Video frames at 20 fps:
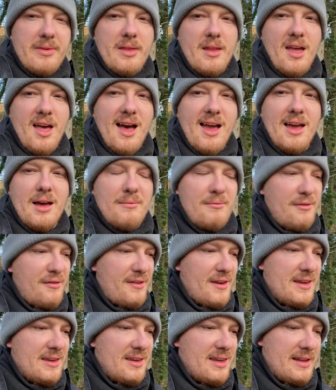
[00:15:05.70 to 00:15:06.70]
I am
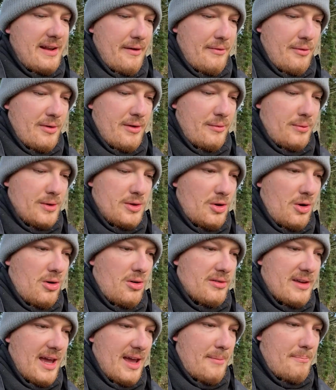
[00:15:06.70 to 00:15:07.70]
thinking, everyone, if we
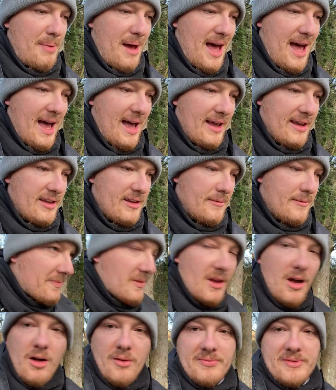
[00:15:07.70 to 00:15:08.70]
don't get a bite
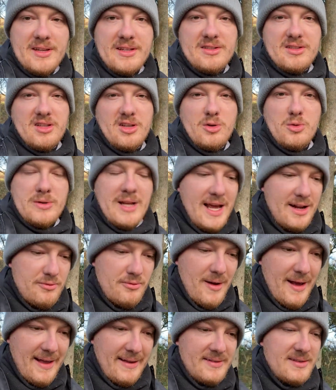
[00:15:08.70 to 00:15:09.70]
on these 2 dead
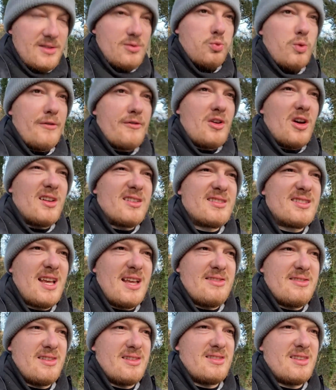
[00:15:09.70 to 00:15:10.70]
reds, we've got to
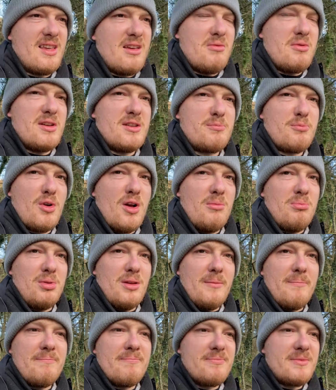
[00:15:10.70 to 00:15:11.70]
send a serious
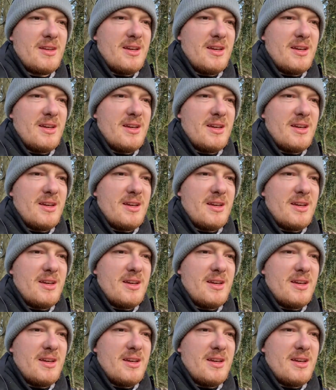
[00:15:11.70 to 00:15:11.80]
problem.